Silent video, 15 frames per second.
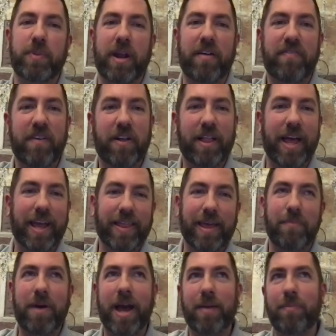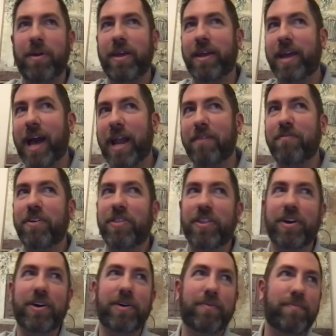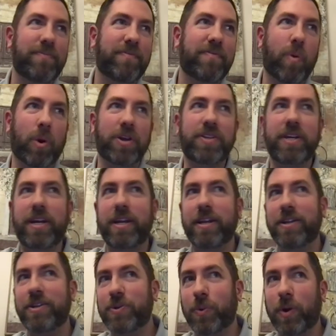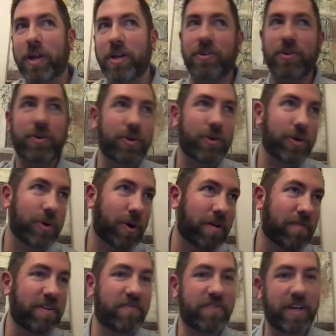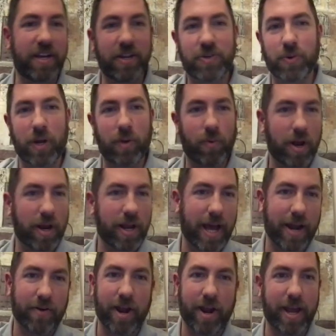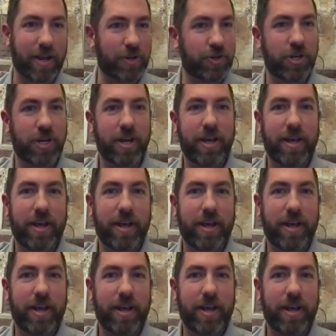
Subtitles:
but I felt like they might be kind of in the 14-22 or 15-21 kind of range